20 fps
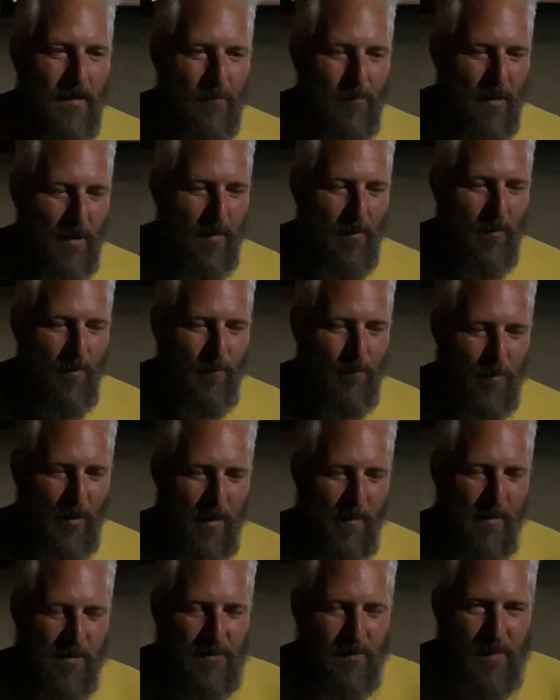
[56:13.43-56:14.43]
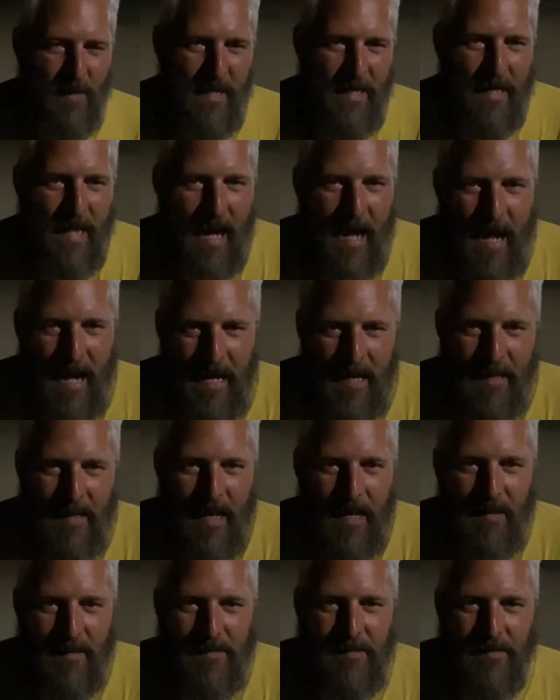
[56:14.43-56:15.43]
But pretty much when he died,
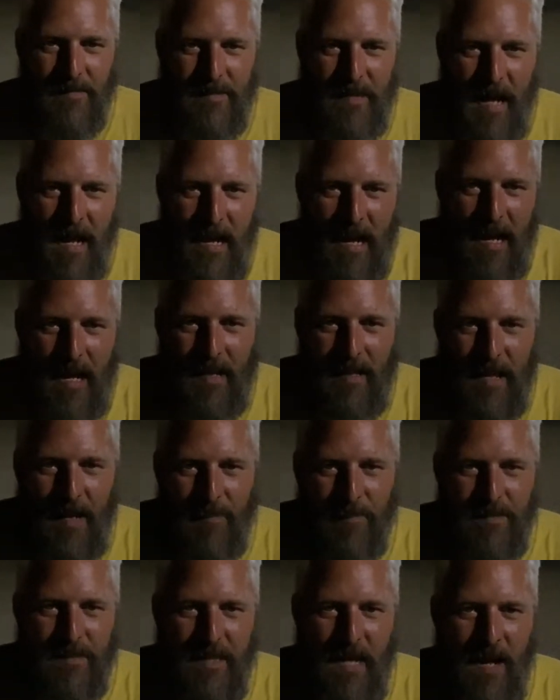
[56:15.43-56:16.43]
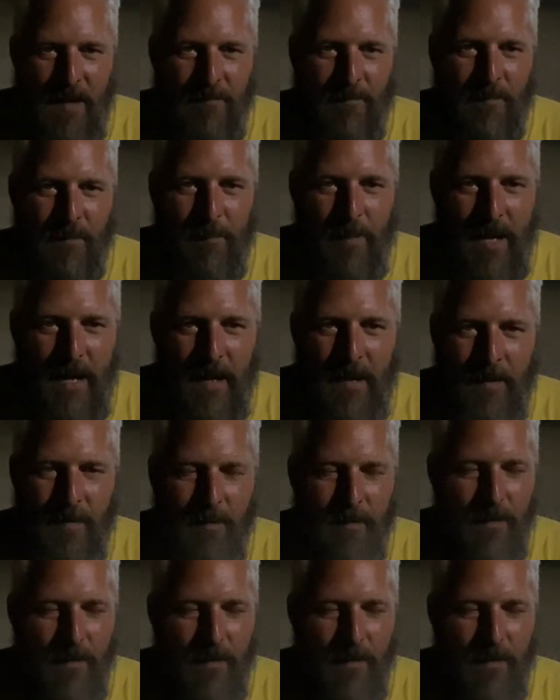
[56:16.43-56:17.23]
that was the end for me.